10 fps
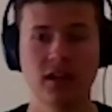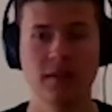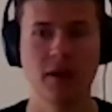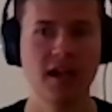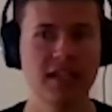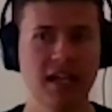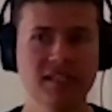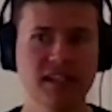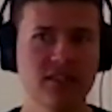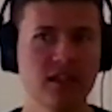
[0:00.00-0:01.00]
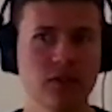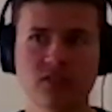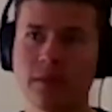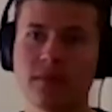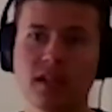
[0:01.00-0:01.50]
on the podcast. And I think it
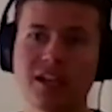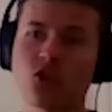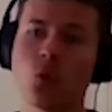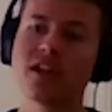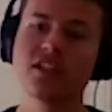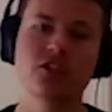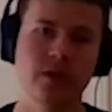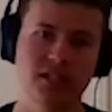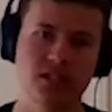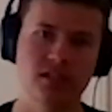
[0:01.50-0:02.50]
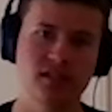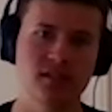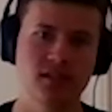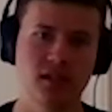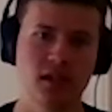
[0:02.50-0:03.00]
was something like 22
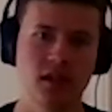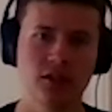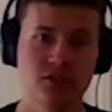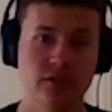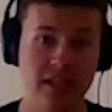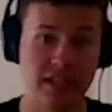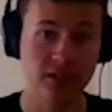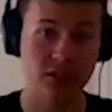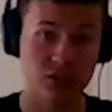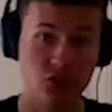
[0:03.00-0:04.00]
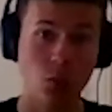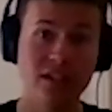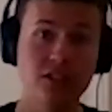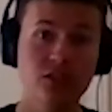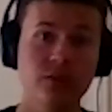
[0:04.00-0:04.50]
inches. So the eel is
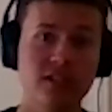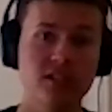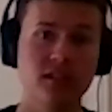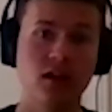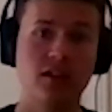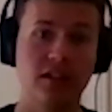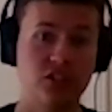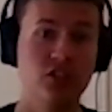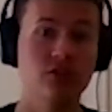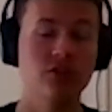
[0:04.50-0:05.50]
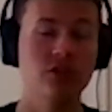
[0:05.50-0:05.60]
22 inches long. It's huge.